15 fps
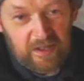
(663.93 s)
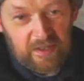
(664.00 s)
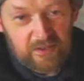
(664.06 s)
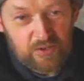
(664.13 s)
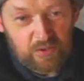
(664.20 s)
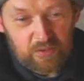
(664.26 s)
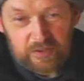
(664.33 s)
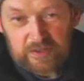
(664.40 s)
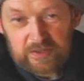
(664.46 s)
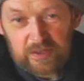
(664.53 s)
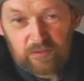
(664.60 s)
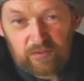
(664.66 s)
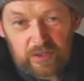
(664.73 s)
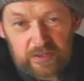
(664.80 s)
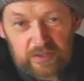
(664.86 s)
So what they did
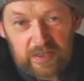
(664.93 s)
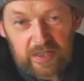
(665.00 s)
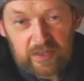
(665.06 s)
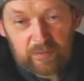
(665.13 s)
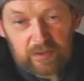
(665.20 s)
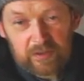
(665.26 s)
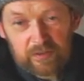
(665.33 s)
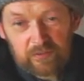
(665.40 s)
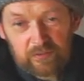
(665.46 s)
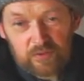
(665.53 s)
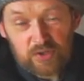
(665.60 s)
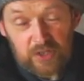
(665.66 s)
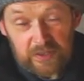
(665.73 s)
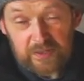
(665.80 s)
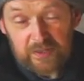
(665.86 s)
for a table,
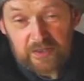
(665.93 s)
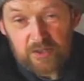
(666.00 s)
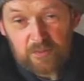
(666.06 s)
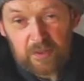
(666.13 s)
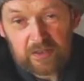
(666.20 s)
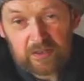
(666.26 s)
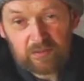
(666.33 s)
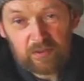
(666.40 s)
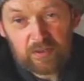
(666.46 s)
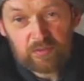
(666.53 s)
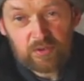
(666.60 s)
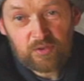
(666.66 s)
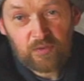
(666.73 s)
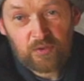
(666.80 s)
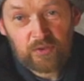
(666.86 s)
generally speaking, when it was
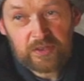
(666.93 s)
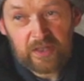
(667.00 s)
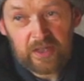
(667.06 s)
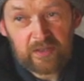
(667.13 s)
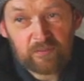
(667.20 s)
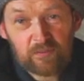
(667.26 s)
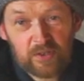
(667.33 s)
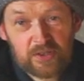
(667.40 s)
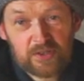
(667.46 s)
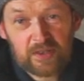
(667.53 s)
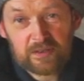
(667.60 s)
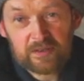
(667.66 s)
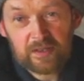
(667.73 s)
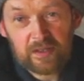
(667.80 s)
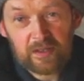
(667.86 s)
food time, was
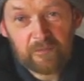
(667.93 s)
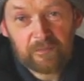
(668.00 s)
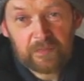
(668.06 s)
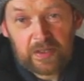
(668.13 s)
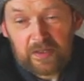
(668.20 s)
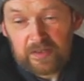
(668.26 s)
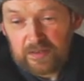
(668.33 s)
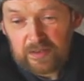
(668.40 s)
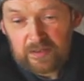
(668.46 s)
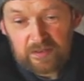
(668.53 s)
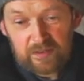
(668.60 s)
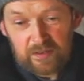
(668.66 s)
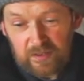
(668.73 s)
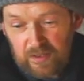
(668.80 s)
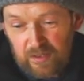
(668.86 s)
that um, they'd
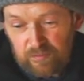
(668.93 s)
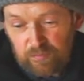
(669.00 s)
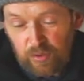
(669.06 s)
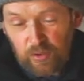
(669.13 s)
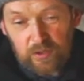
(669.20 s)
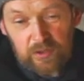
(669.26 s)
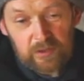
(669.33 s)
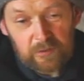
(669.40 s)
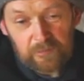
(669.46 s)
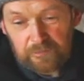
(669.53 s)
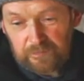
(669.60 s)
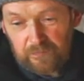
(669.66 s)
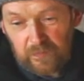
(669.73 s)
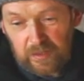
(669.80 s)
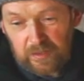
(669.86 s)
pull
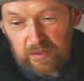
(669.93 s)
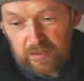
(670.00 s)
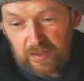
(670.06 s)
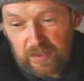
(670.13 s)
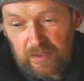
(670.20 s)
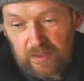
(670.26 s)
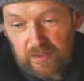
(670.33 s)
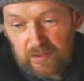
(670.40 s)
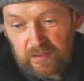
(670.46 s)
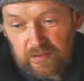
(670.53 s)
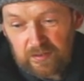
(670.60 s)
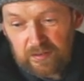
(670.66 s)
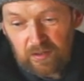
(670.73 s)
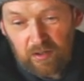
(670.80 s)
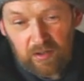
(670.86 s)
uh,
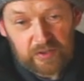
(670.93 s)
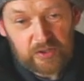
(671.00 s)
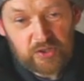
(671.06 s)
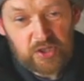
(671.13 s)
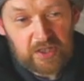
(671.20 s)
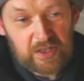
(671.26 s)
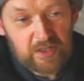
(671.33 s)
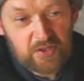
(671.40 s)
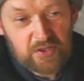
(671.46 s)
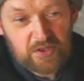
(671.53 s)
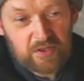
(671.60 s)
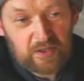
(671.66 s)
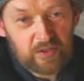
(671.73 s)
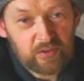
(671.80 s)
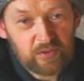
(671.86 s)
all the chairs
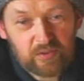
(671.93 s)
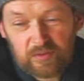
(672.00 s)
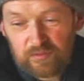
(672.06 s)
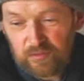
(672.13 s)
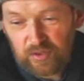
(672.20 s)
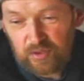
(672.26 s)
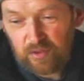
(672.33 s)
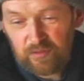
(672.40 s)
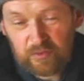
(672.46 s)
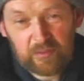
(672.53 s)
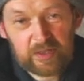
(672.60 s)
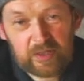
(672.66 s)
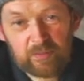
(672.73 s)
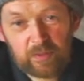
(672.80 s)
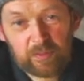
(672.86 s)
around for however
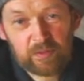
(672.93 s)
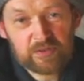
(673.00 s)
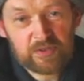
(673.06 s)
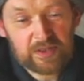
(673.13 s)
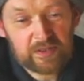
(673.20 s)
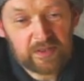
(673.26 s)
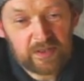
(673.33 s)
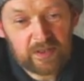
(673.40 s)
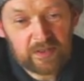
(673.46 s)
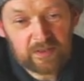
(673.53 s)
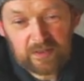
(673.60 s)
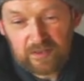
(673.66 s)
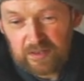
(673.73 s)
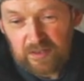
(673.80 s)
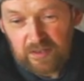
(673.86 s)
many people was needing to eat,
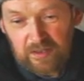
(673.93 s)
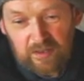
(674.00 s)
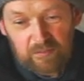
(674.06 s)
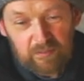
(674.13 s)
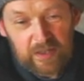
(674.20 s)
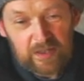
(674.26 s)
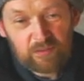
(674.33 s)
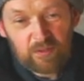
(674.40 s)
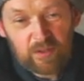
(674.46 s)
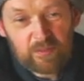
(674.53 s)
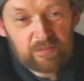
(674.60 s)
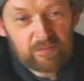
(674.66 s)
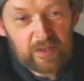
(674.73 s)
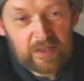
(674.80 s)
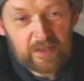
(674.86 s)
men, women,
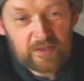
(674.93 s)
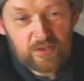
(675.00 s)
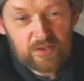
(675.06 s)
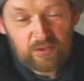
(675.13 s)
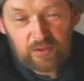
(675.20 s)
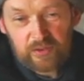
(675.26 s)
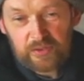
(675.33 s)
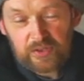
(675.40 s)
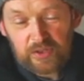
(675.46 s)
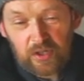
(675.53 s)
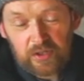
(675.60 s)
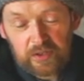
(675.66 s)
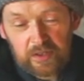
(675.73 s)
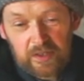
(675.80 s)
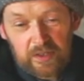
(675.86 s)
bairns, old and
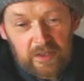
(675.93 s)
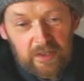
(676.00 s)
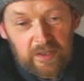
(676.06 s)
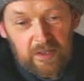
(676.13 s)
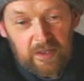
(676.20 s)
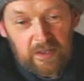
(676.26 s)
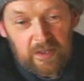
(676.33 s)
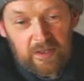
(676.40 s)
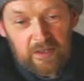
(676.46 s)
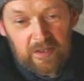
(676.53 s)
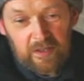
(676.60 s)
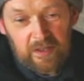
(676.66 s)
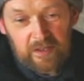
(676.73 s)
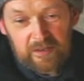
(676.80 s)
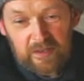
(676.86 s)
young, uh, and